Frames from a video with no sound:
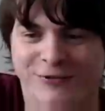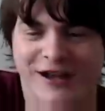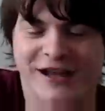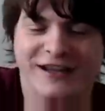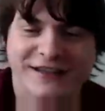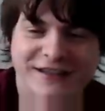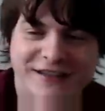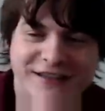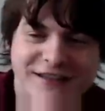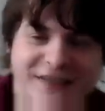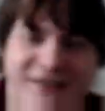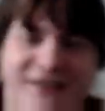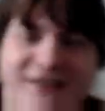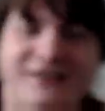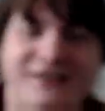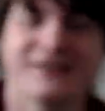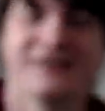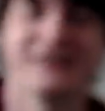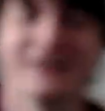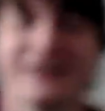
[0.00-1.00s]
way.
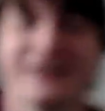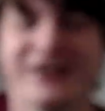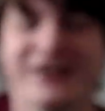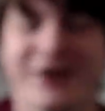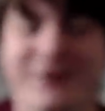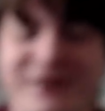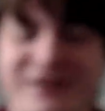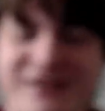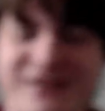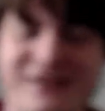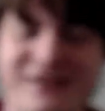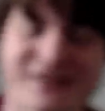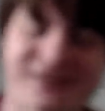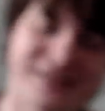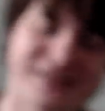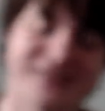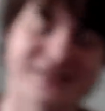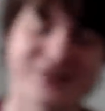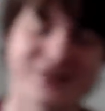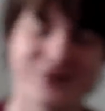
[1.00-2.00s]
No, this
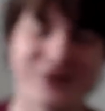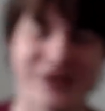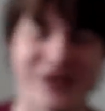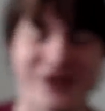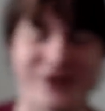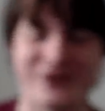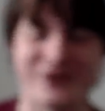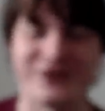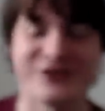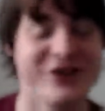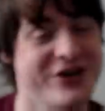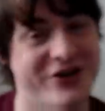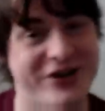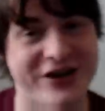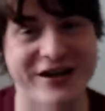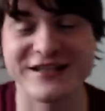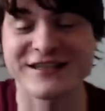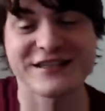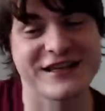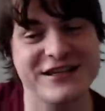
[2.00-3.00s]
is too low. You know,
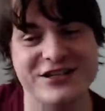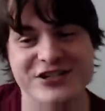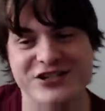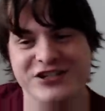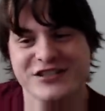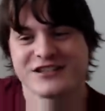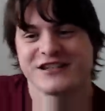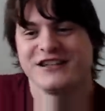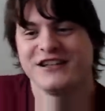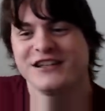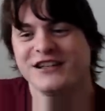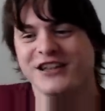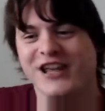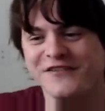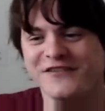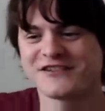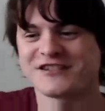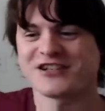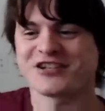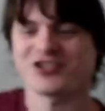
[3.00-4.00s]
it's just,
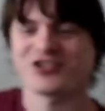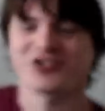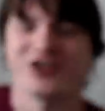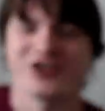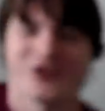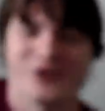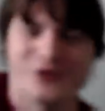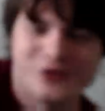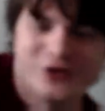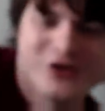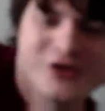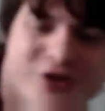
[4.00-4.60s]
life is a struggle